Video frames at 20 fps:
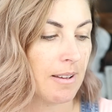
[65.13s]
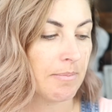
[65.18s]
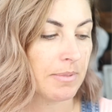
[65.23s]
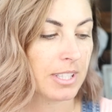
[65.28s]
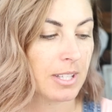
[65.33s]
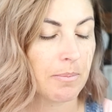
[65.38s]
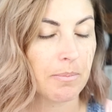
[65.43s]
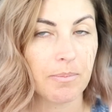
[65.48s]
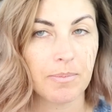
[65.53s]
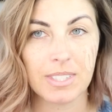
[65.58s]

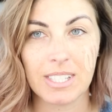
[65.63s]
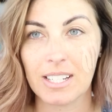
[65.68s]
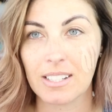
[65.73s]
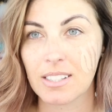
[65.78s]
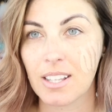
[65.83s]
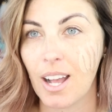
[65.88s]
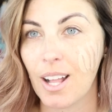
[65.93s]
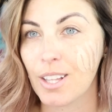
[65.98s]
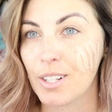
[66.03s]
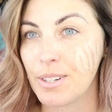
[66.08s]
some
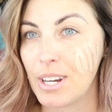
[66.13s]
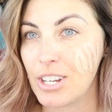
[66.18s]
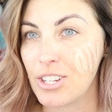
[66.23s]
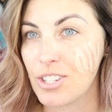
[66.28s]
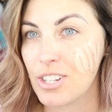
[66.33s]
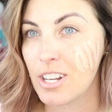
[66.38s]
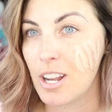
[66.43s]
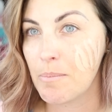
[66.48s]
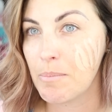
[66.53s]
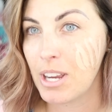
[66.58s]

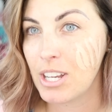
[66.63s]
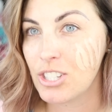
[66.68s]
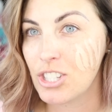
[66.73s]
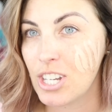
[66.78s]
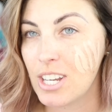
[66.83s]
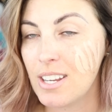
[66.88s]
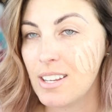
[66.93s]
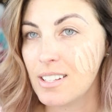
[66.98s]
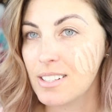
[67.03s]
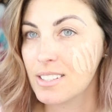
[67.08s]
discoloration on my
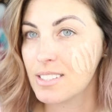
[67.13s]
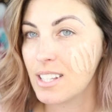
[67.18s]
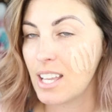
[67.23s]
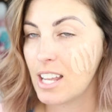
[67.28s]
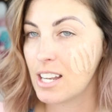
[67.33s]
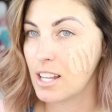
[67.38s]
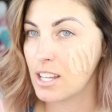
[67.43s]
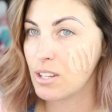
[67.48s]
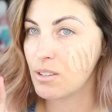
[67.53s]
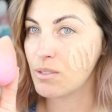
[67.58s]
cheeks,
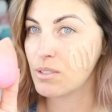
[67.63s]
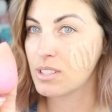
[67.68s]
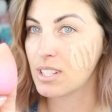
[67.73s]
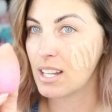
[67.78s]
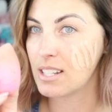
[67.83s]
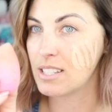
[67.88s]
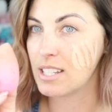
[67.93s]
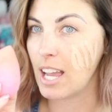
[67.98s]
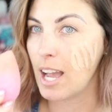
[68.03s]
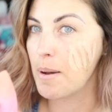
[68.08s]
and I use
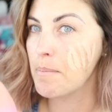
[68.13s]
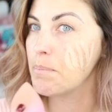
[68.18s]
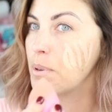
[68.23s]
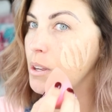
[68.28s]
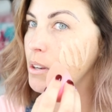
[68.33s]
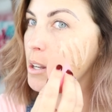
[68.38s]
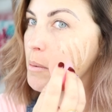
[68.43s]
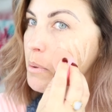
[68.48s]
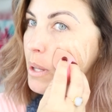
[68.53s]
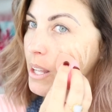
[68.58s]
a damp
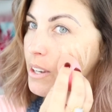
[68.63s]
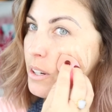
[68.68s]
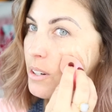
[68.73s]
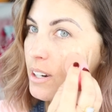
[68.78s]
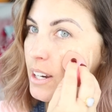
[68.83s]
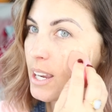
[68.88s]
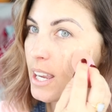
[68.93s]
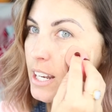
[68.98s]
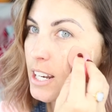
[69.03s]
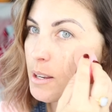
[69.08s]
beauty
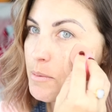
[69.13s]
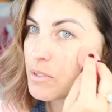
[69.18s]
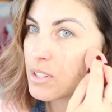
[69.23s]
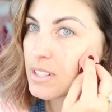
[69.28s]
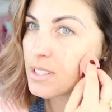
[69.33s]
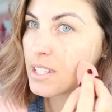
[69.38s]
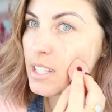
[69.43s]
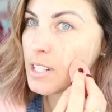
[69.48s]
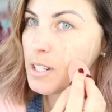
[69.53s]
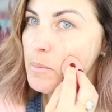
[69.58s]
blender, and I'm
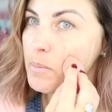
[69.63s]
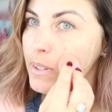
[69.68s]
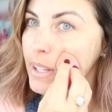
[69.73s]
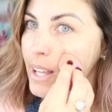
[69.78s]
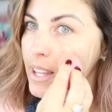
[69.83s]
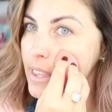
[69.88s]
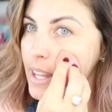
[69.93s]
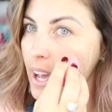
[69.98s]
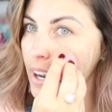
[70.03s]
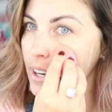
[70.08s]
just going to
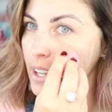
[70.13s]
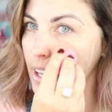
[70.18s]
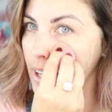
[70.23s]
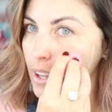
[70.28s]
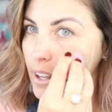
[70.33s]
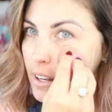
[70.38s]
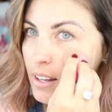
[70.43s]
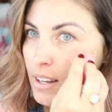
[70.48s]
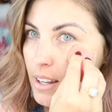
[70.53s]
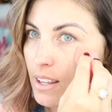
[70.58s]
blend that
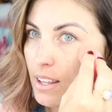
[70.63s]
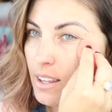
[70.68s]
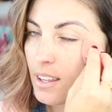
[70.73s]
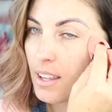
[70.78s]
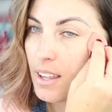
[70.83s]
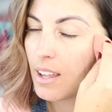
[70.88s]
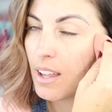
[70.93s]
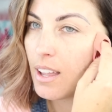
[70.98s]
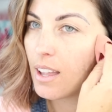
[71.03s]
in